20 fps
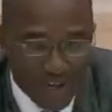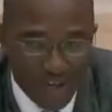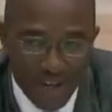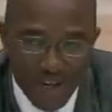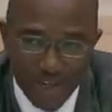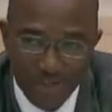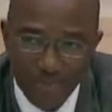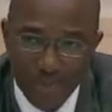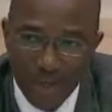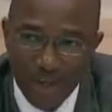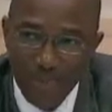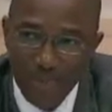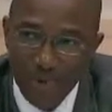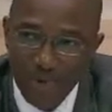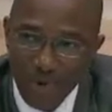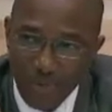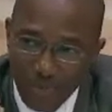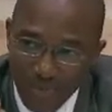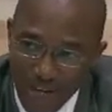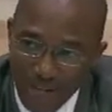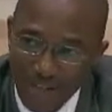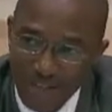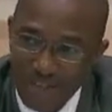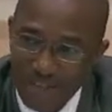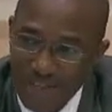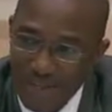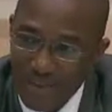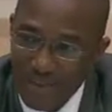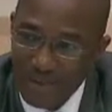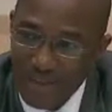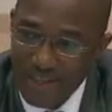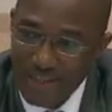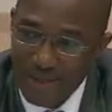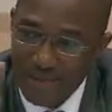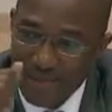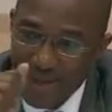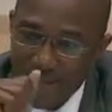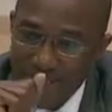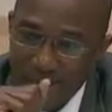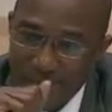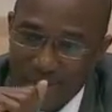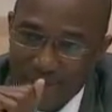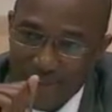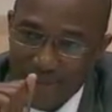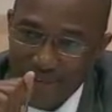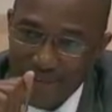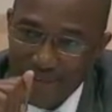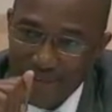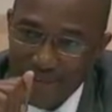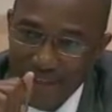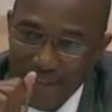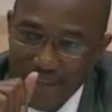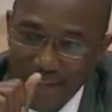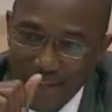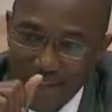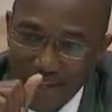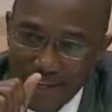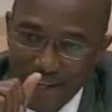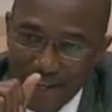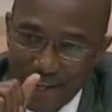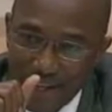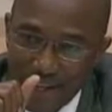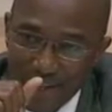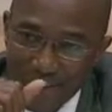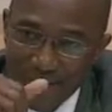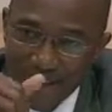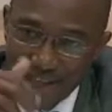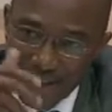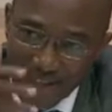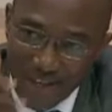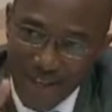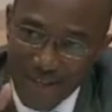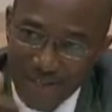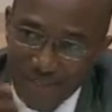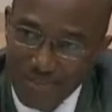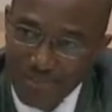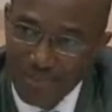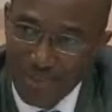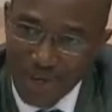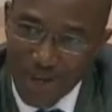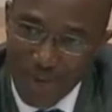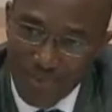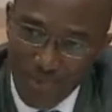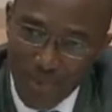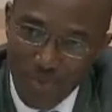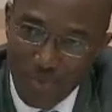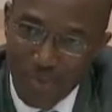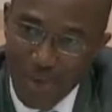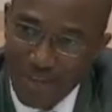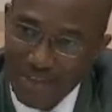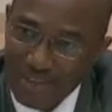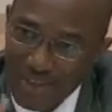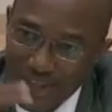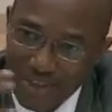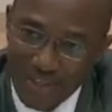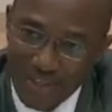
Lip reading: are slow in coming with respect to the idea of a participatory